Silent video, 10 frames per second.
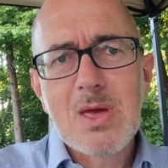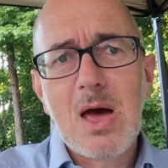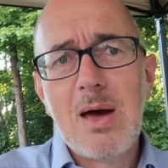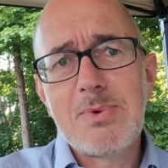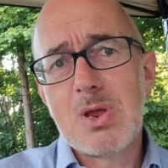
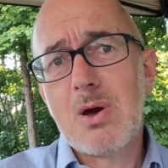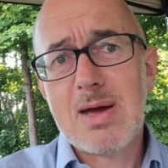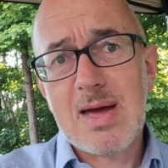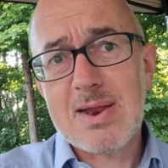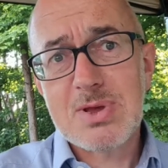I'd
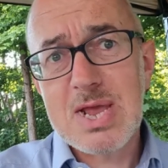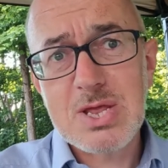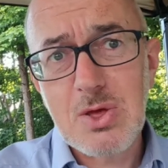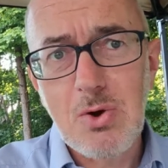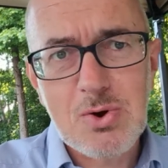have said
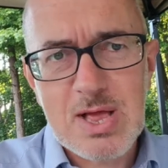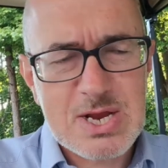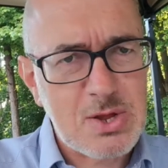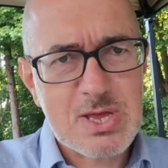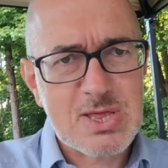to the whole
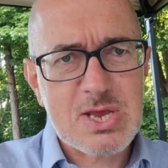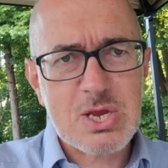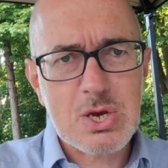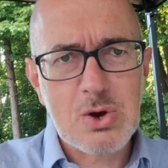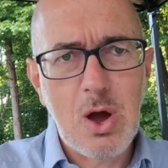class, this
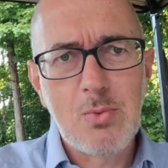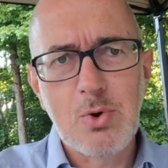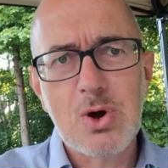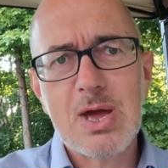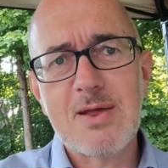is your
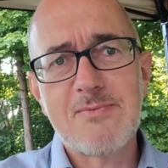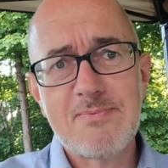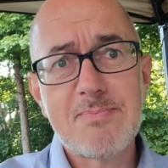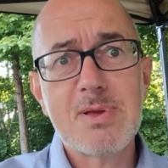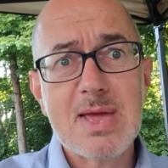homework. I'd have
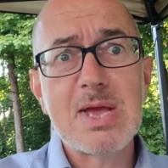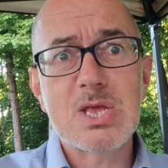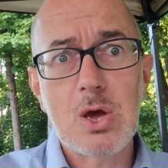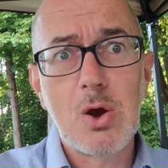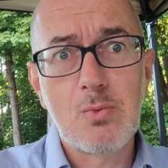
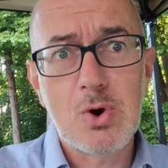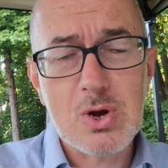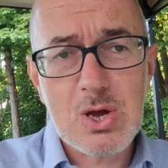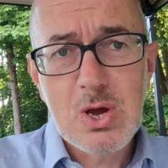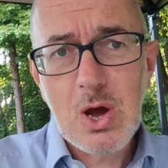gauged the
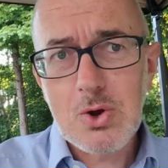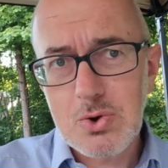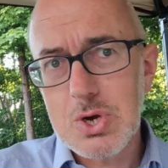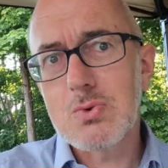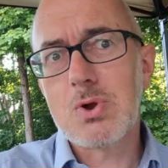homework
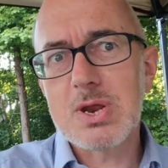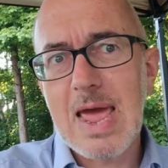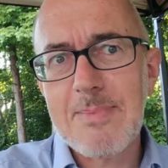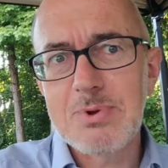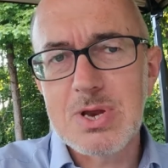according to what had
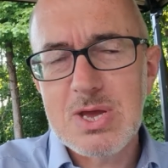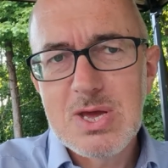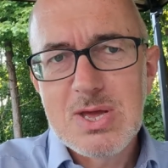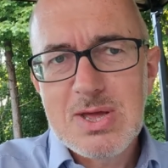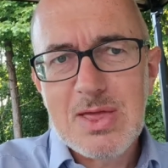happened
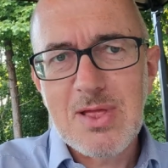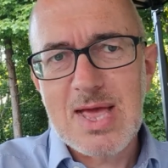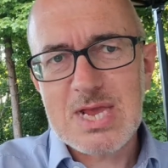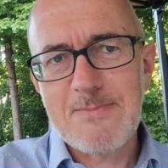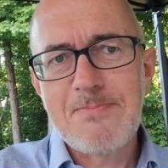in the
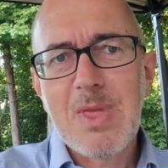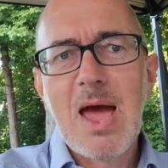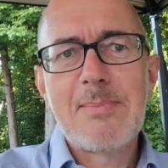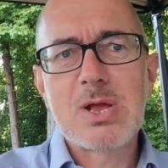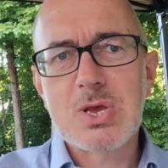lesson.
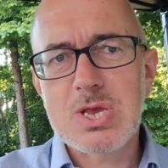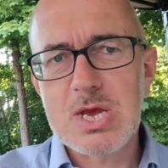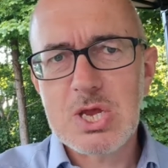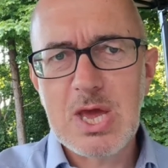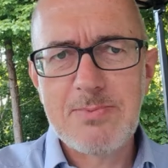I might just say
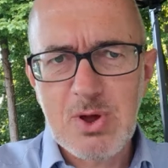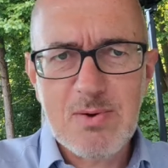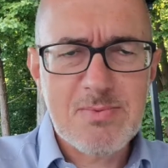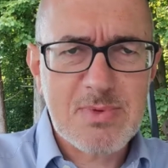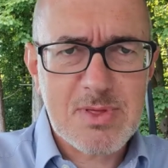to him,
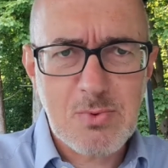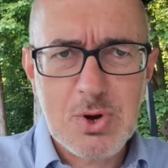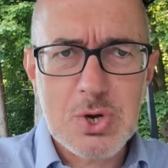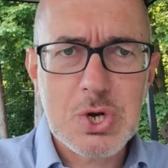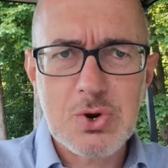the one
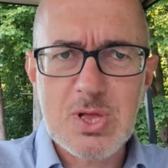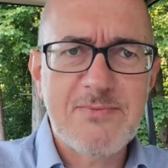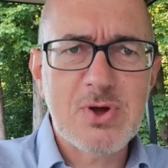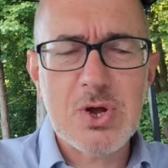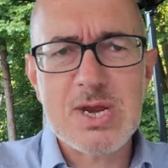who struggled,
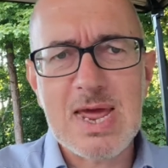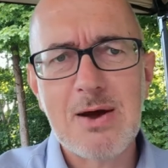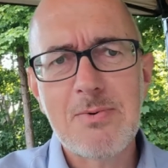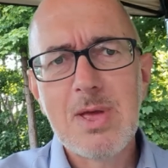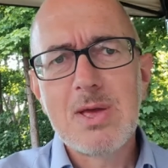have you got it
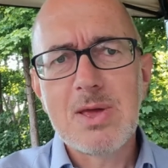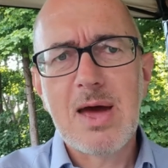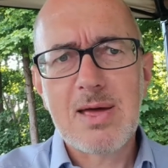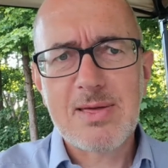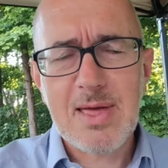now?
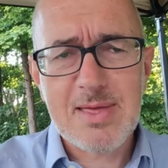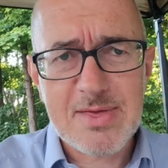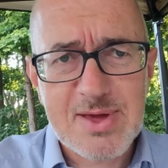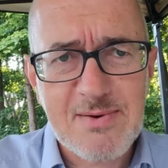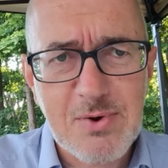Yeah, I
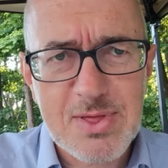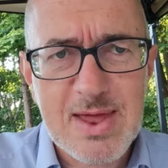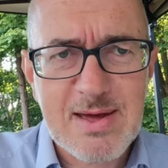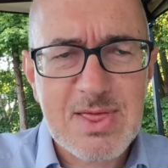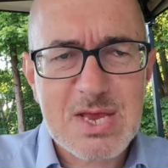think I've got
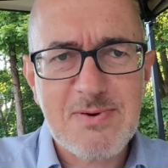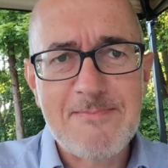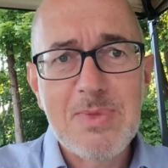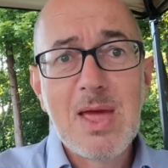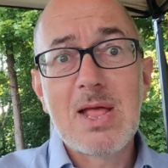that now, that's fine.
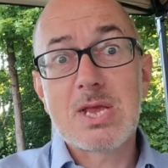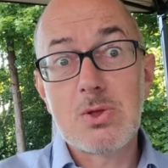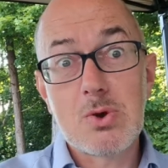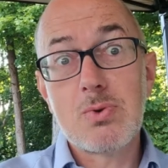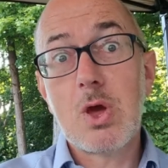I say,
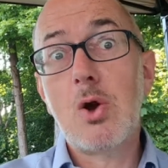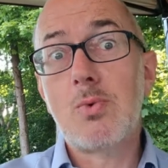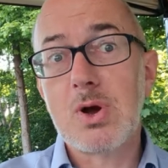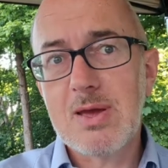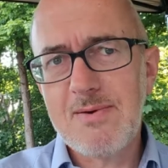look, with the
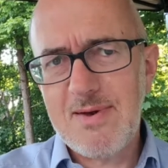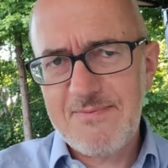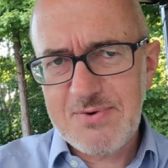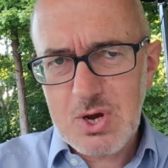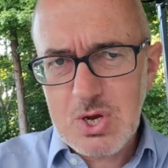homework,
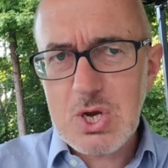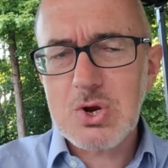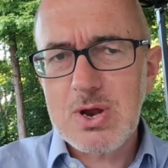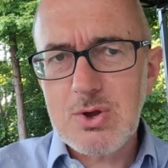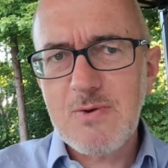if you can just
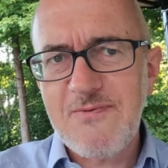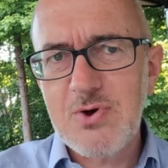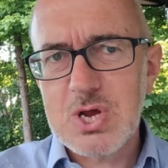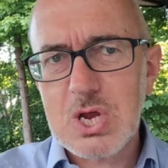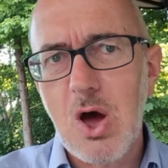try and do the
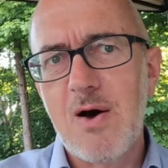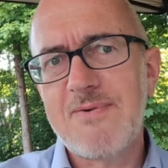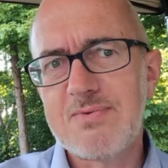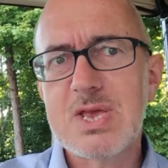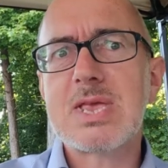first half,
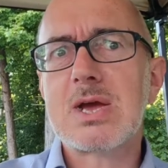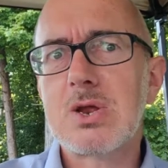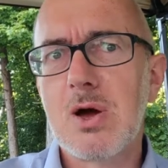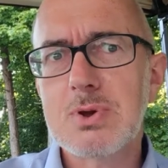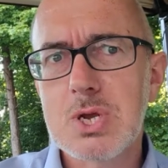if the second
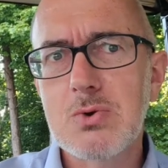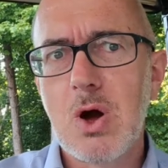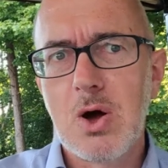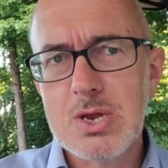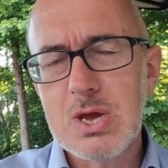half's too
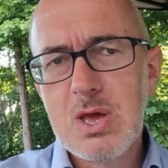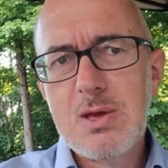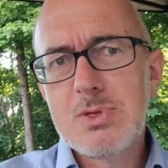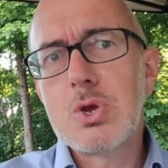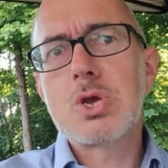hard,
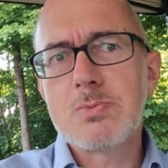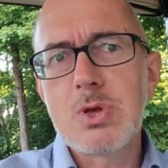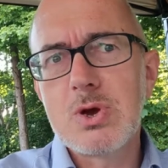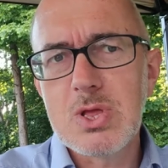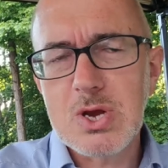do some of
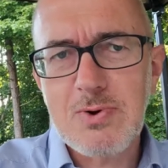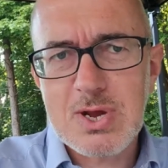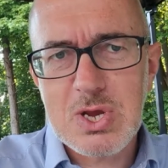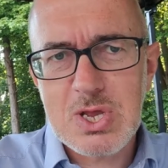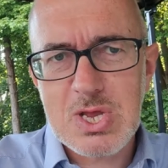the earlier
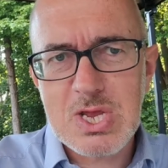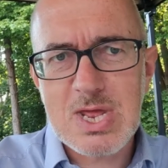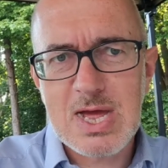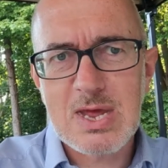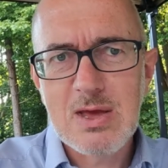questions
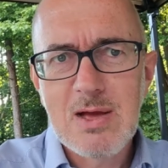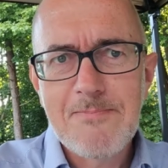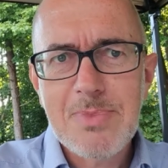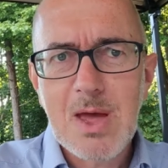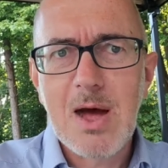instead.
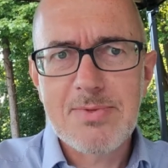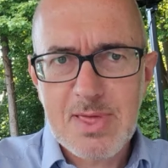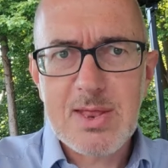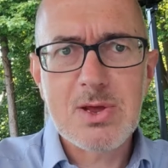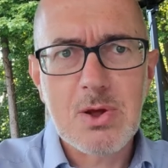
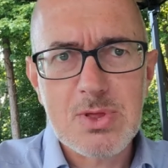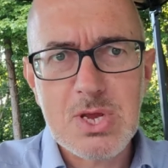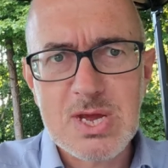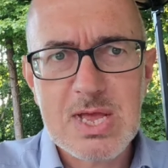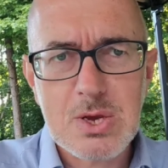Then, at
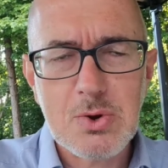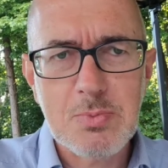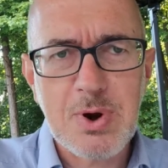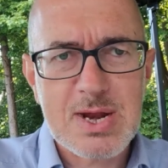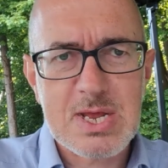least you can get some
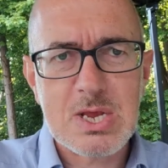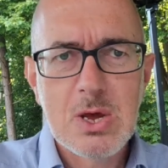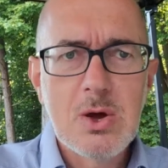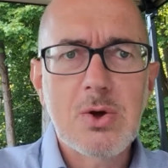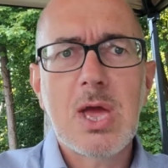good practice.
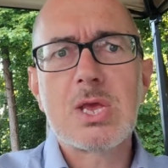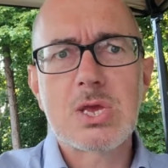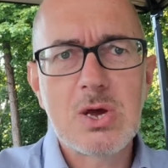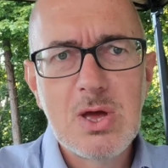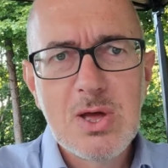Okay,
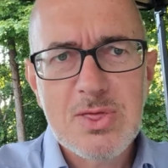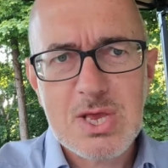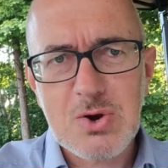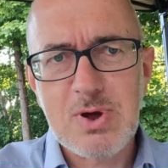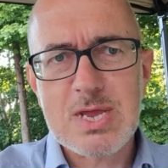sir,
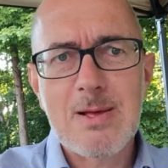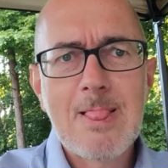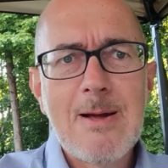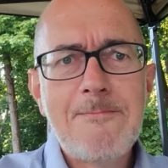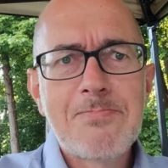that's great.
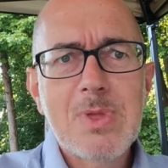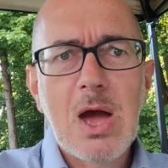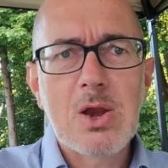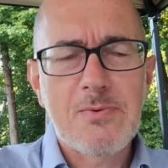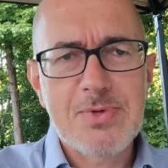
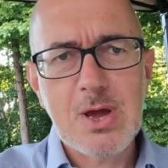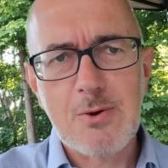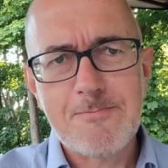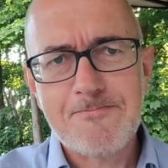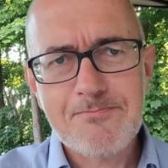And off they go.